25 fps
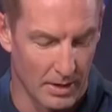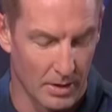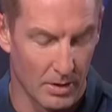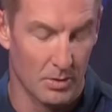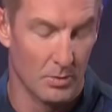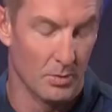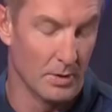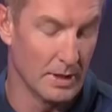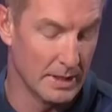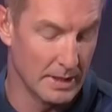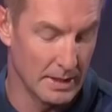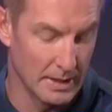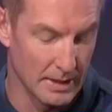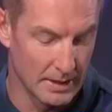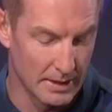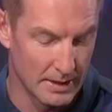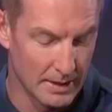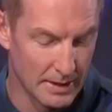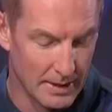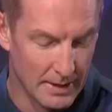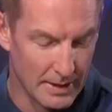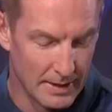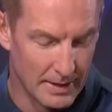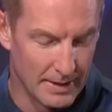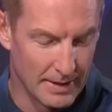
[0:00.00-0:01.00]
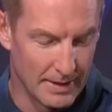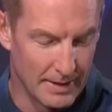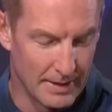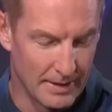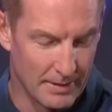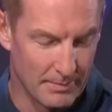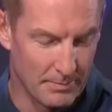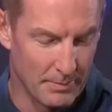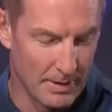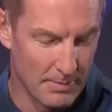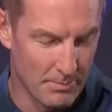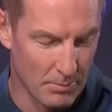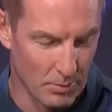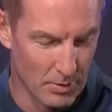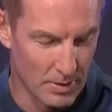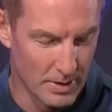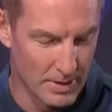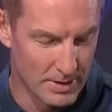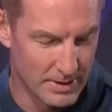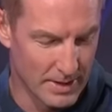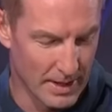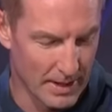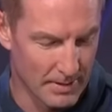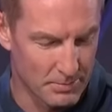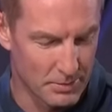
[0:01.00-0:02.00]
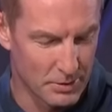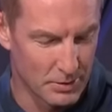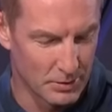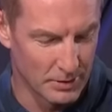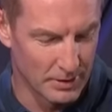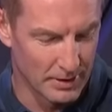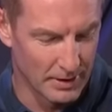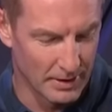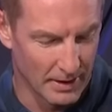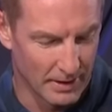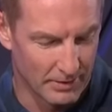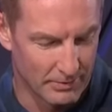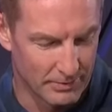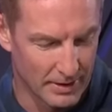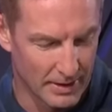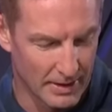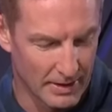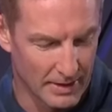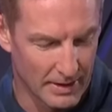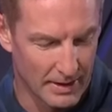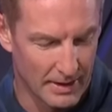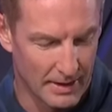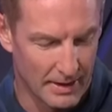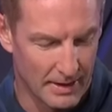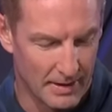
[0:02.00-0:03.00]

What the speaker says: know we did. My boys absolutely loved it.